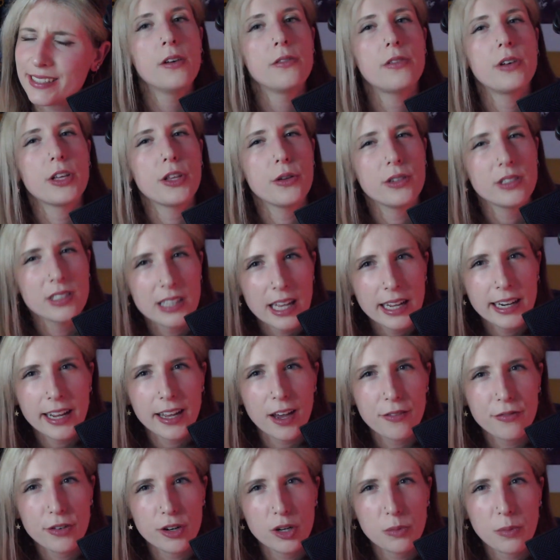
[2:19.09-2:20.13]
When you're signing
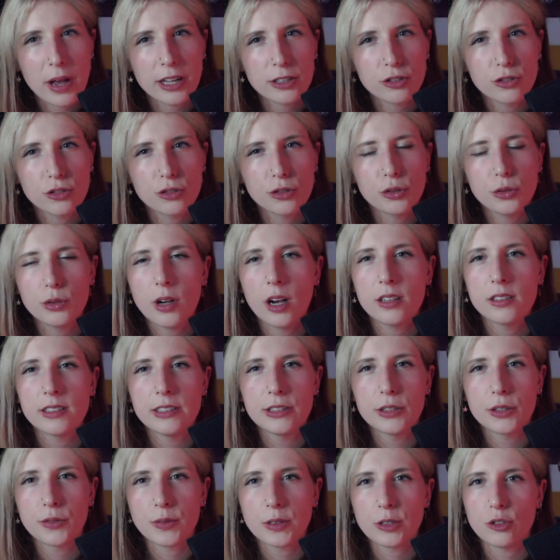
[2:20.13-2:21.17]
up for a match, do
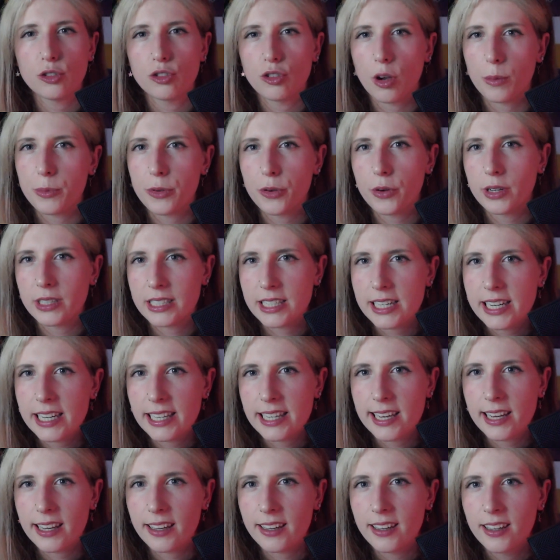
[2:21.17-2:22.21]
consider which job you are
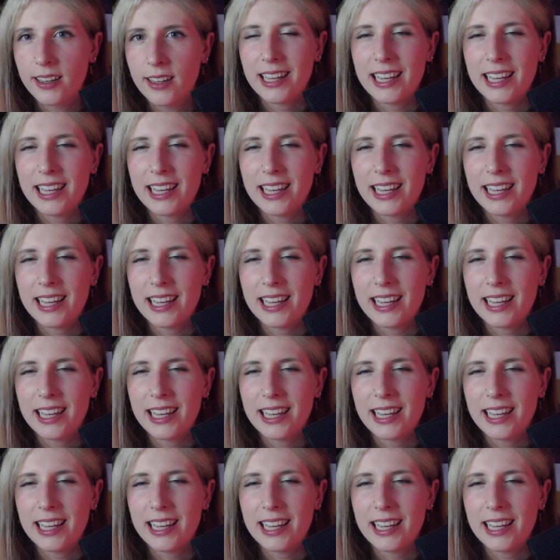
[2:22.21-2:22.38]
taking.